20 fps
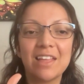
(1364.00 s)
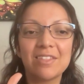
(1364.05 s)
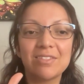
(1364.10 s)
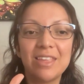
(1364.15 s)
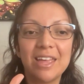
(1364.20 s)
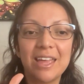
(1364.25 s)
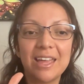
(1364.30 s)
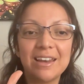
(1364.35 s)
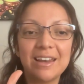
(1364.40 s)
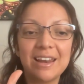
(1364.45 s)

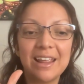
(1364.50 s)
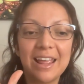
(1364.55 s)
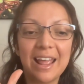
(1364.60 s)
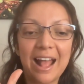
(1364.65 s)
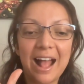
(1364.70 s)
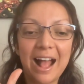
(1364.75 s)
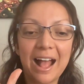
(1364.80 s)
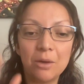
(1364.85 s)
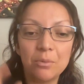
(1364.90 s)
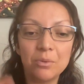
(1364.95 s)
then
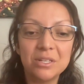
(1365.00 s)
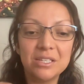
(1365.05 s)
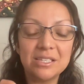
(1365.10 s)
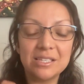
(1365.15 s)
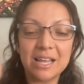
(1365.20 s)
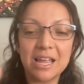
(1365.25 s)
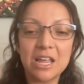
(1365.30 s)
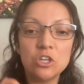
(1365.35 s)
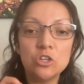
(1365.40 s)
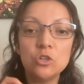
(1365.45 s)
I would
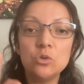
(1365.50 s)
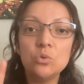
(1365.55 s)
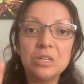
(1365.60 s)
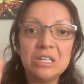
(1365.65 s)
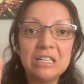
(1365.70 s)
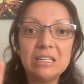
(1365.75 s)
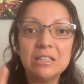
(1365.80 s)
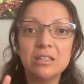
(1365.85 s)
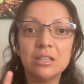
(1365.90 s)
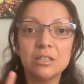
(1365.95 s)
say you
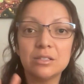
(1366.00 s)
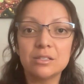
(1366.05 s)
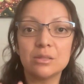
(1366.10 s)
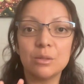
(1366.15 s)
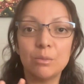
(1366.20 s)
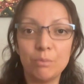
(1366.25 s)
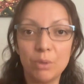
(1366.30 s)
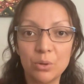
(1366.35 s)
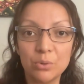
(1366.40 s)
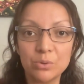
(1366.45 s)
need this
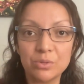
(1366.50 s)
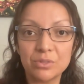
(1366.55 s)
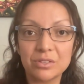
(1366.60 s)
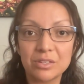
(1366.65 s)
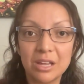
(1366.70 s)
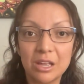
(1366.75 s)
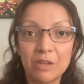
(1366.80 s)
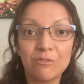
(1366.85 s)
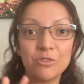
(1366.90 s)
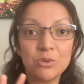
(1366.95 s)
the
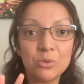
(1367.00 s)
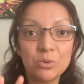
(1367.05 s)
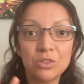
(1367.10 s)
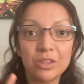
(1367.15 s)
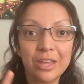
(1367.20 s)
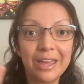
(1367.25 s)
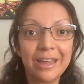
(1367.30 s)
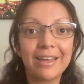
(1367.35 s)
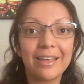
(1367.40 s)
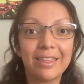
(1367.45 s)
most if you
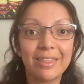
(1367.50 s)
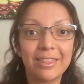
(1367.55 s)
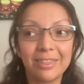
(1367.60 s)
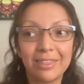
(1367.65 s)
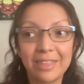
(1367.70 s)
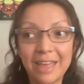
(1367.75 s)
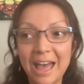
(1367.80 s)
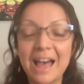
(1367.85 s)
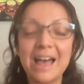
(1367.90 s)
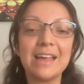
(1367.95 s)
think
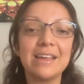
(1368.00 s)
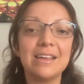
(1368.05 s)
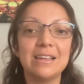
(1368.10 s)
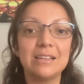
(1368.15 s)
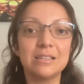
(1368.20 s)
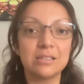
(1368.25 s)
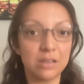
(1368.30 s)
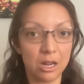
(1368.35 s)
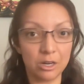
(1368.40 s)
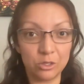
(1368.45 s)
that
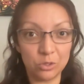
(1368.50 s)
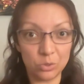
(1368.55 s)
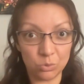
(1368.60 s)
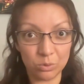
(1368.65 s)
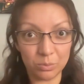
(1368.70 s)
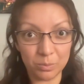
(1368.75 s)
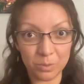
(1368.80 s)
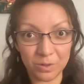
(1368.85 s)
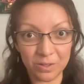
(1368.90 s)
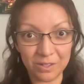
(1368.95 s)
is not
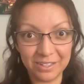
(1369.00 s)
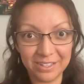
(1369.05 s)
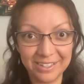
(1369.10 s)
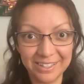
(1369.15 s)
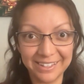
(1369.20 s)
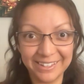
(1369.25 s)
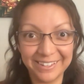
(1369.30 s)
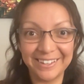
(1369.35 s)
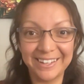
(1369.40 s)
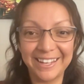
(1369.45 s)
doable,
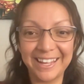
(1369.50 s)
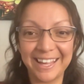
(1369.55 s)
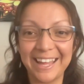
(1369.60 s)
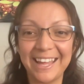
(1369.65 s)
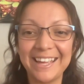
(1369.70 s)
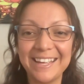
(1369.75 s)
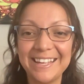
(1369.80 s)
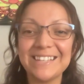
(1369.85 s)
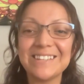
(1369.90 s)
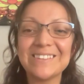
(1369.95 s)

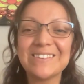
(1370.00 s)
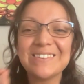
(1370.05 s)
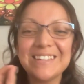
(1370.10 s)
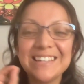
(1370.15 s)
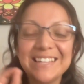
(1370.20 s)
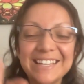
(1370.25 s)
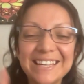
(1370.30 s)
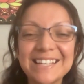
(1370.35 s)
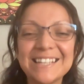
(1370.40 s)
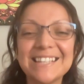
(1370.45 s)
okay? You
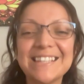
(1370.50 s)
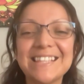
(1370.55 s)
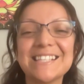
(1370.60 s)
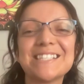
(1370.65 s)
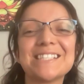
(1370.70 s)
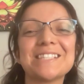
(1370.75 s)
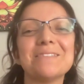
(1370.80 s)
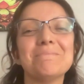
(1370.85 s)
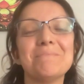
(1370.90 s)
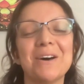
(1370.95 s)
need
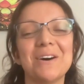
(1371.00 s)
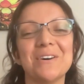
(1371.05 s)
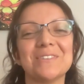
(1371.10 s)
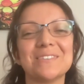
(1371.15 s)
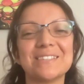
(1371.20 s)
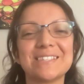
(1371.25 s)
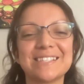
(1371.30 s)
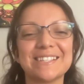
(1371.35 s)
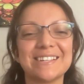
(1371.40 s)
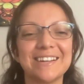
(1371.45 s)
this the
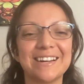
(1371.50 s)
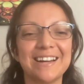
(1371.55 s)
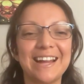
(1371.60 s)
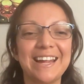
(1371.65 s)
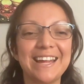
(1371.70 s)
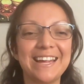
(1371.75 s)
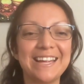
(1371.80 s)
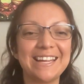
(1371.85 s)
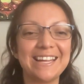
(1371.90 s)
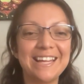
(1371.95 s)
most, all
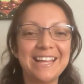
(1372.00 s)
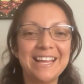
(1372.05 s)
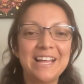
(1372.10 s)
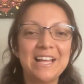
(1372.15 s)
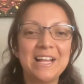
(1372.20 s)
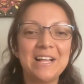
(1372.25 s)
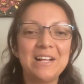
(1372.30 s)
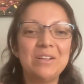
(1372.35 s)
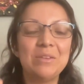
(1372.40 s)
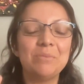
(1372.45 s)
right?
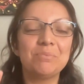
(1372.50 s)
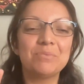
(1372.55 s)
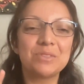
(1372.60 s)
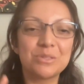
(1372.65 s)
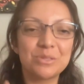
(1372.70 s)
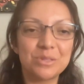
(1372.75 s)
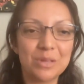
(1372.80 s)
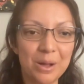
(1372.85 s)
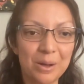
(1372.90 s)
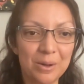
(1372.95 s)

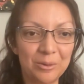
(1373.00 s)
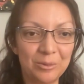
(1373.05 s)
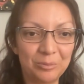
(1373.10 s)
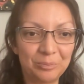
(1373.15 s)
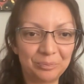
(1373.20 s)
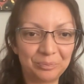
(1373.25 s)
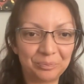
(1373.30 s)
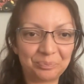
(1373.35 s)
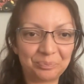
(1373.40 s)
So,